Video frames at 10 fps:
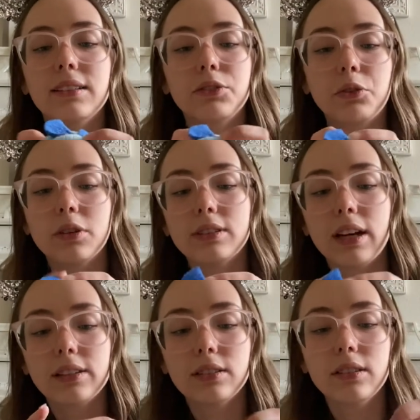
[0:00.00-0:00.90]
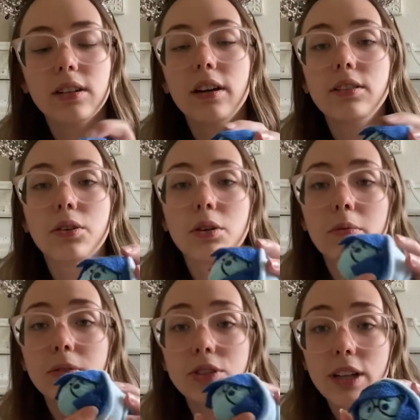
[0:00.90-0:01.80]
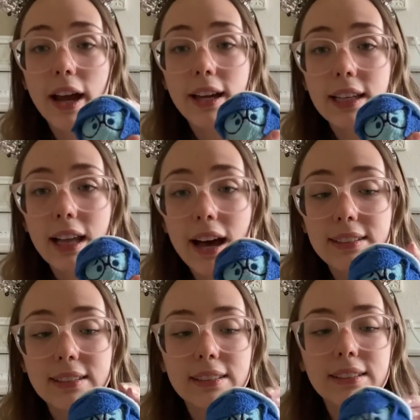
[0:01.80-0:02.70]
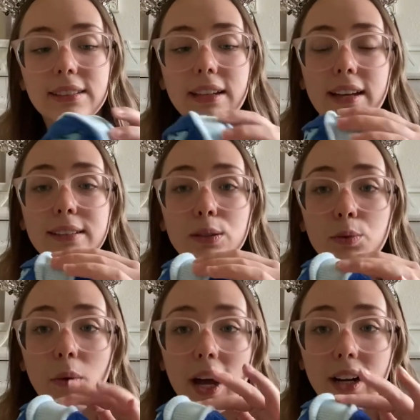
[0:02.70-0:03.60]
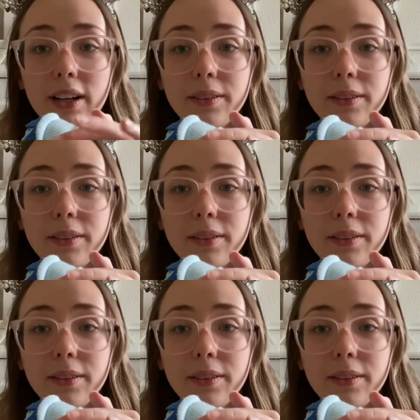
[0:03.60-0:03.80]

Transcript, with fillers: of course, has her adorable giant glasses and sweater.